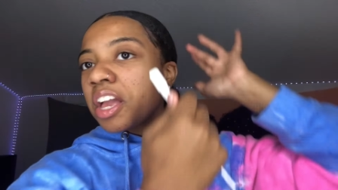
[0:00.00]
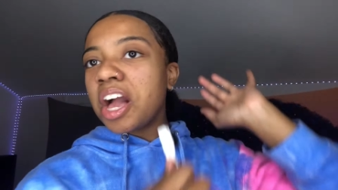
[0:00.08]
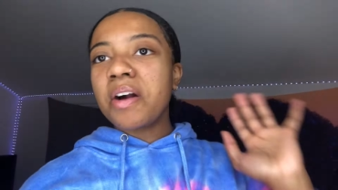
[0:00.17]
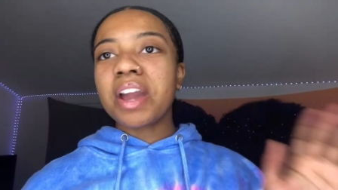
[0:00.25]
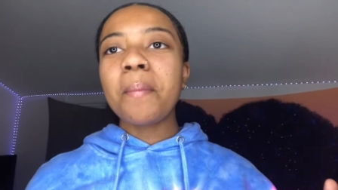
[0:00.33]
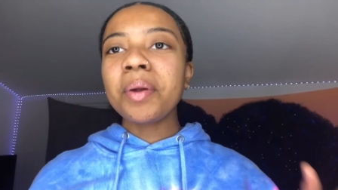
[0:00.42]

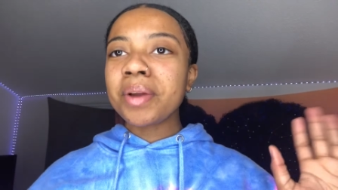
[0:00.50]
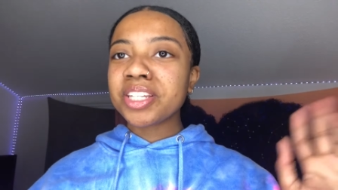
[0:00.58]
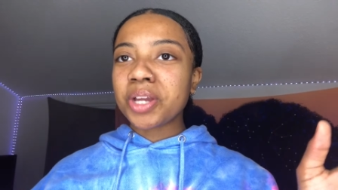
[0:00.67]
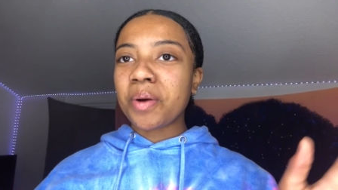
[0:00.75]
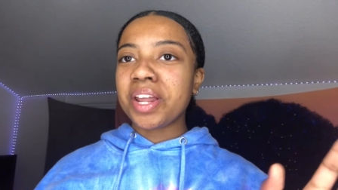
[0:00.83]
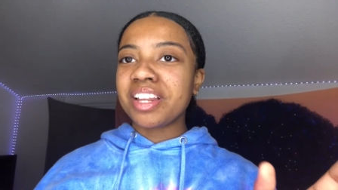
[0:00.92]
Okay, I'm gonna wait
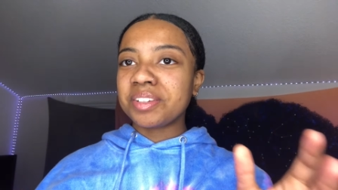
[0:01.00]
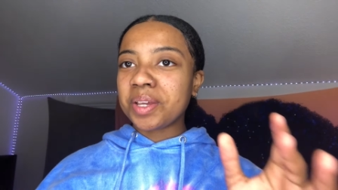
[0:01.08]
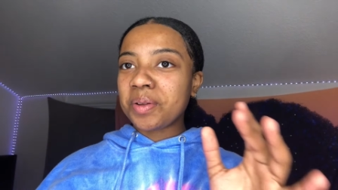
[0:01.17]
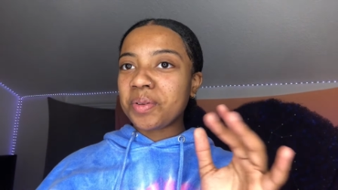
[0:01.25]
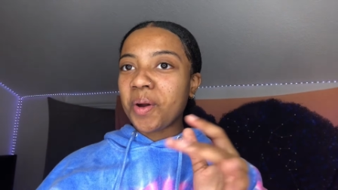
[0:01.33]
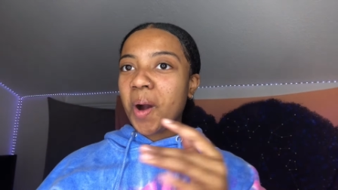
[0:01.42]
till y'all when I'm
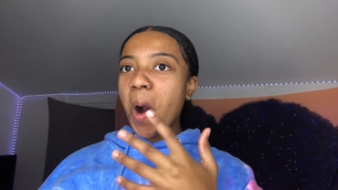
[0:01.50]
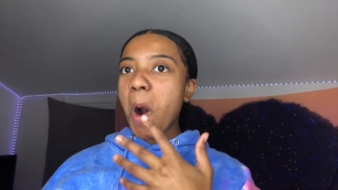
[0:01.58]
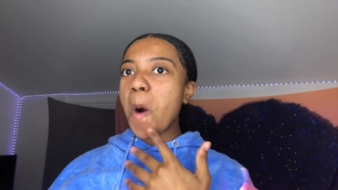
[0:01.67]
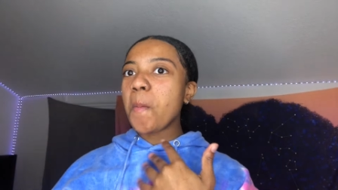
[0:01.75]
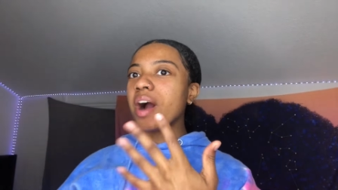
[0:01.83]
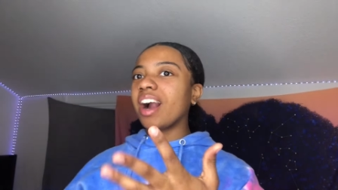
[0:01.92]
done.
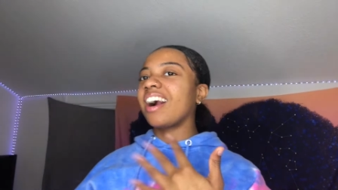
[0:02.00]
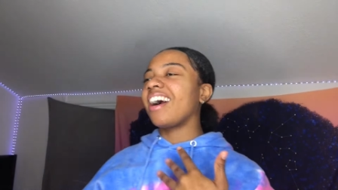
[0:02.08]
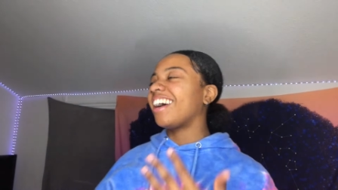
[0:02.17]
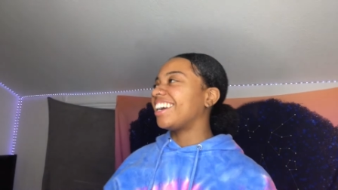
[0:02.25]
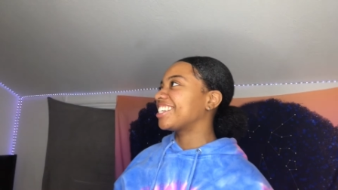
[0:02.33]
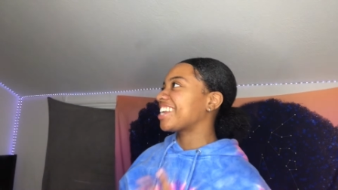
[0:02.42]
Oh my
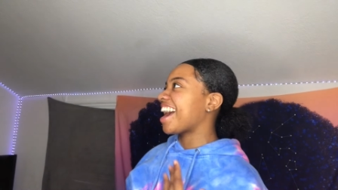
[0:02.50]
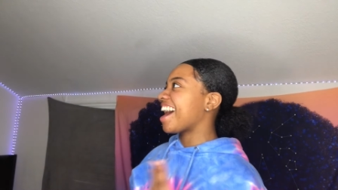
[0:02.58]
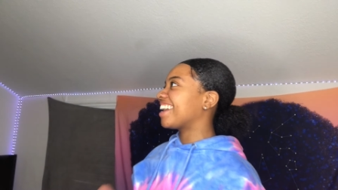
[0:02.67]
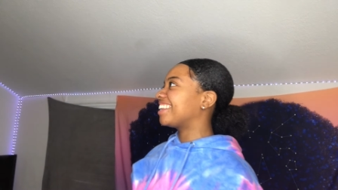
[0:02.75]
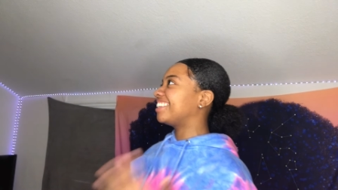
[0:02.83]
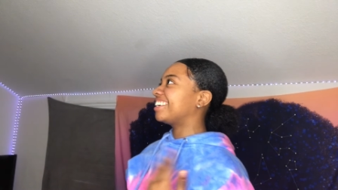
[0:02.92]
gosh,
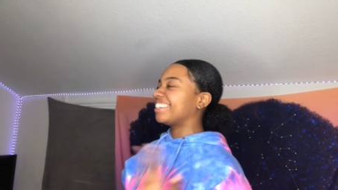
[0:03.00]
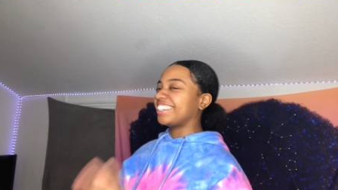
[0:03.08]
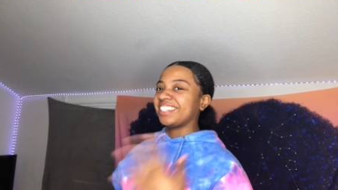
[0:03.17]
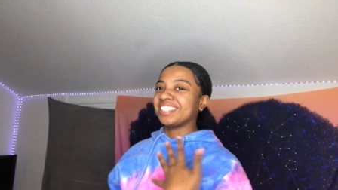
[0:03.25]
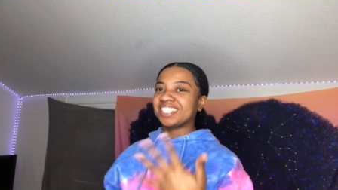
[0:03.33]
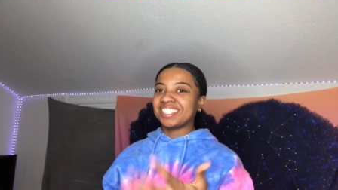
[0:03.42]
I did a.
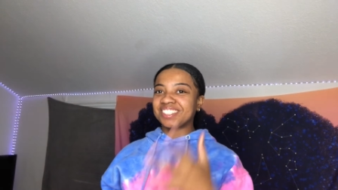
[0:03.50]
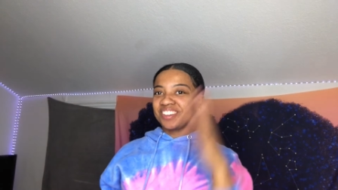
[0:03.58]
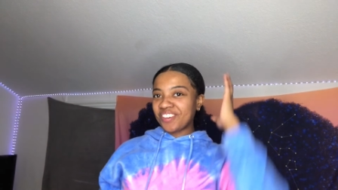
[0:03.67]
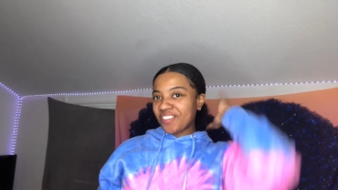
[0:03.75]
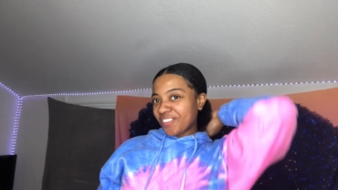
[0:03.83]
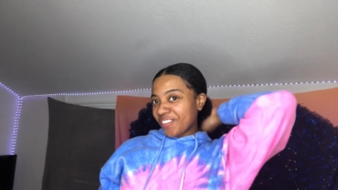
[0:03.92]

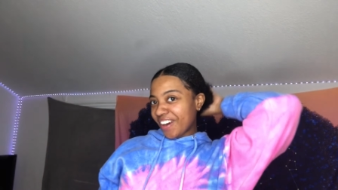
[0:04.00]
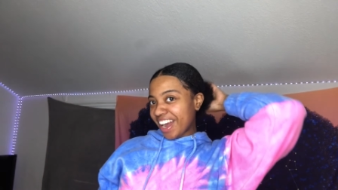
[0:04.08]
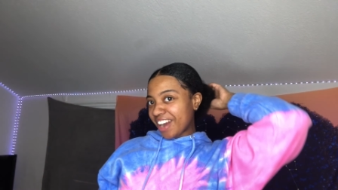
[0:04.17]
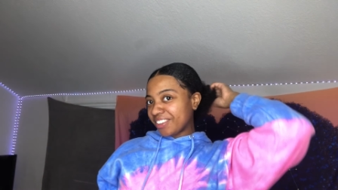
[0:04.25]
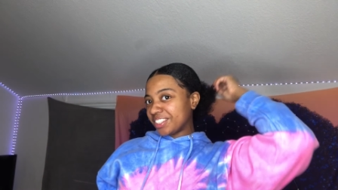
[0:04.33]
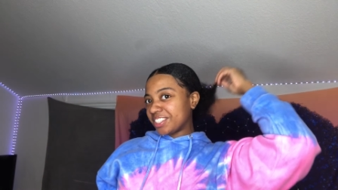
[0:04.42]

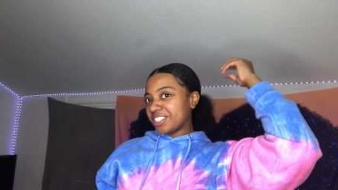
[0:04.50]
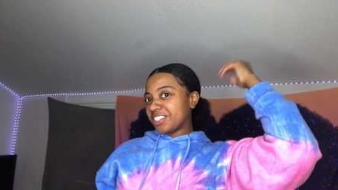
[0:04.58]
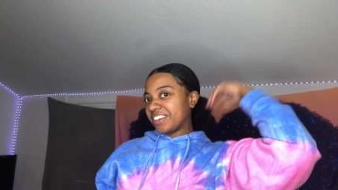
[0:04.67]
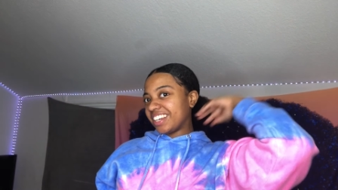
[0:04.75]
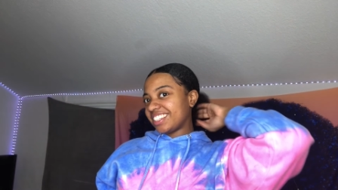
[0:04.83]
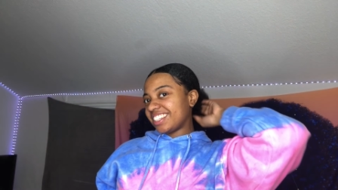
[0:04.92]
Wow, this is
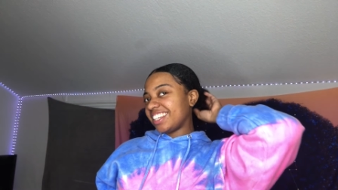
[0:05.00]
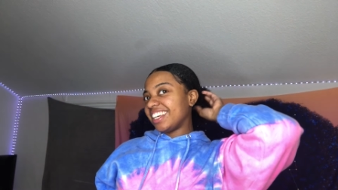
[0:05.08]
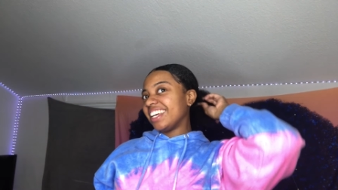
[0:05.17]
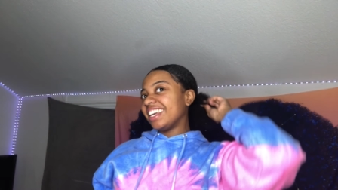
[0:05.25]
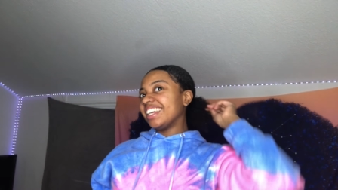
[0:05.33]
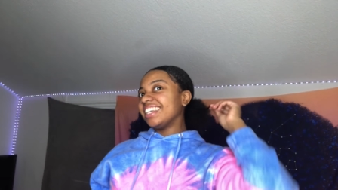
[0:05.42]
crazy.
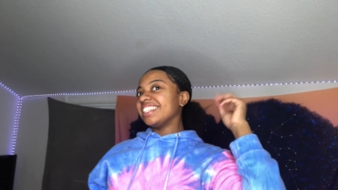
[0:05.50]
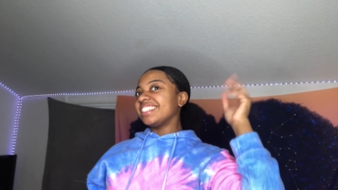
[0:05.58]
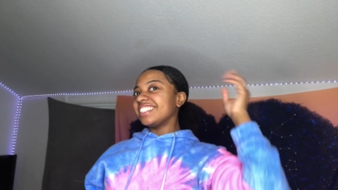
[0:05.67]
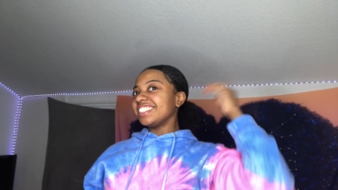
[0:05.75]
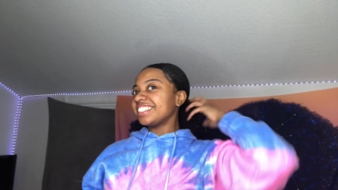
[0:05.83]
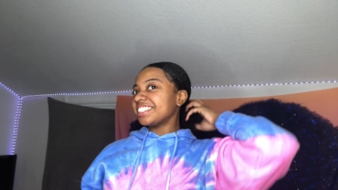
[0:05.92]

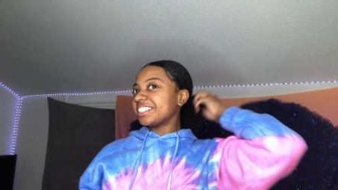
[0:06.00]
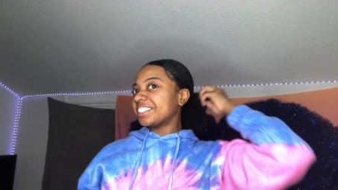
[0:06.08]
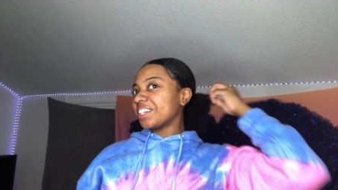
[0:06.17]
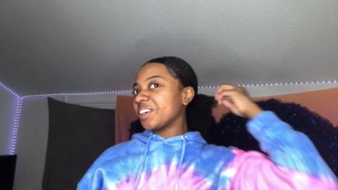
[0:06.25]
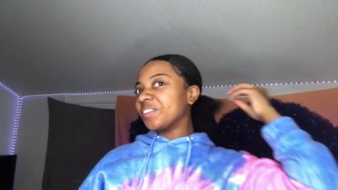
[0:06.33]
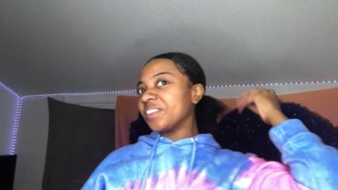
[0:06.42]
This is
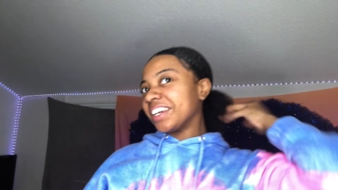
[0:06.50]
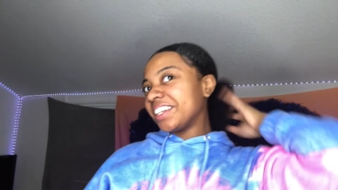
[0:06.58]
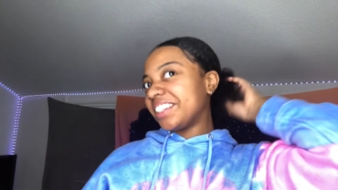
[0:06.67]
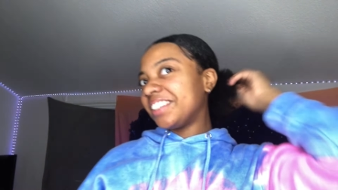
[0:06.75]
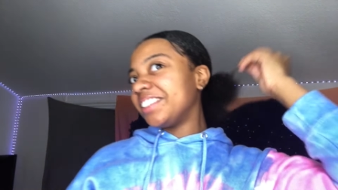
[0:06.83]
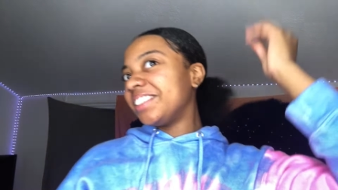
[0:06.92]
so brand new.